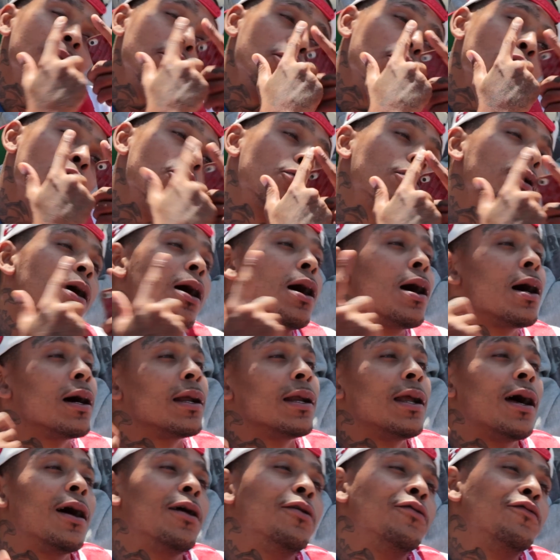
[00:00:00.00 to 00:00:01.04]
I'm
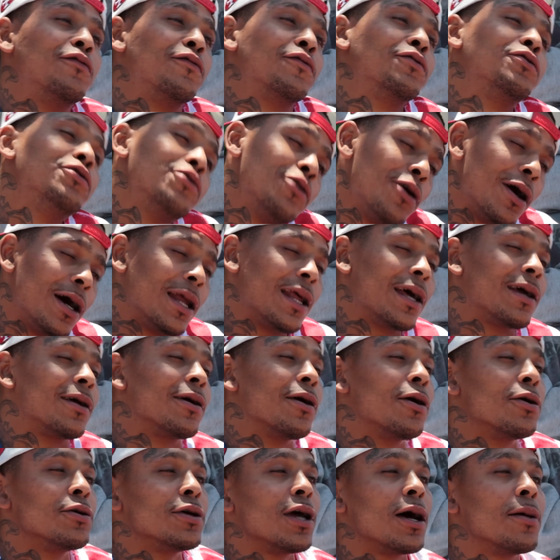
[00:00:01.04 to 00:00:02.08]
Wrongkind now, you feel me? You know how that
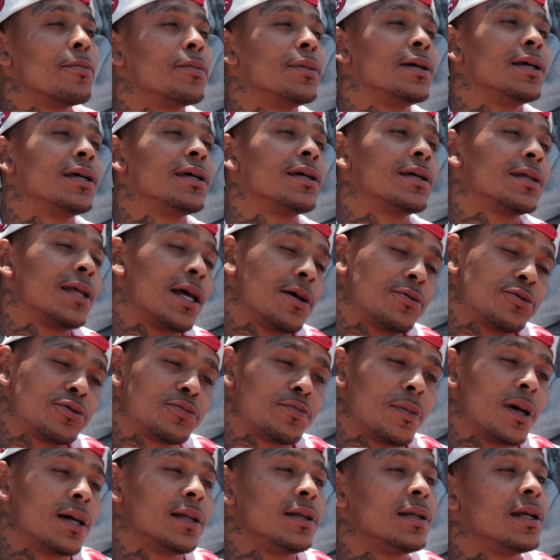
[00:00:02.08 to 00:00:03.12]
go, you know what I mean? Because that was
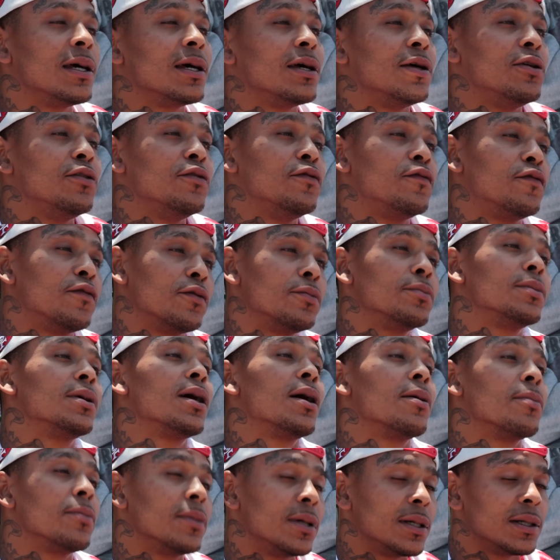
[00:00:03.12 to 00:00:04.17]
my nigga, you feel me, you
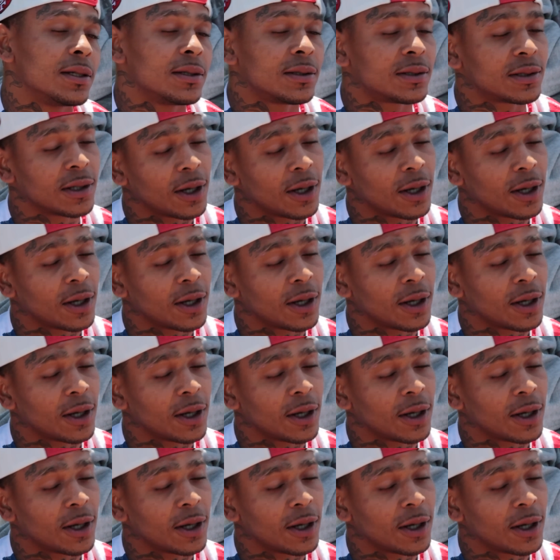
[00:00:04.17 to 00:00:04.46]
know what I mean?